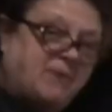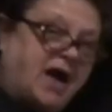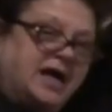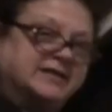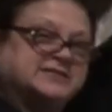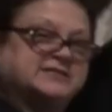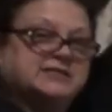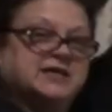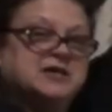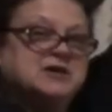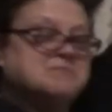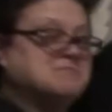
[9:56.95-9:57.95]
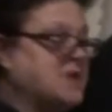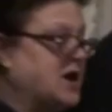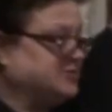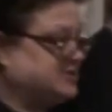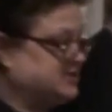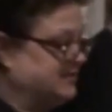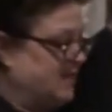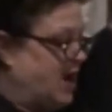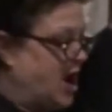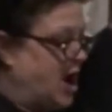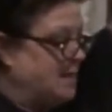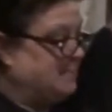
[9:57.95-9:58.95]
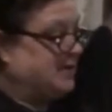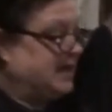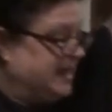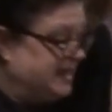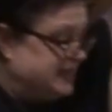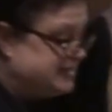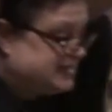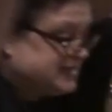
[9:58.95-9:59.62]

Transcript: But most of all, please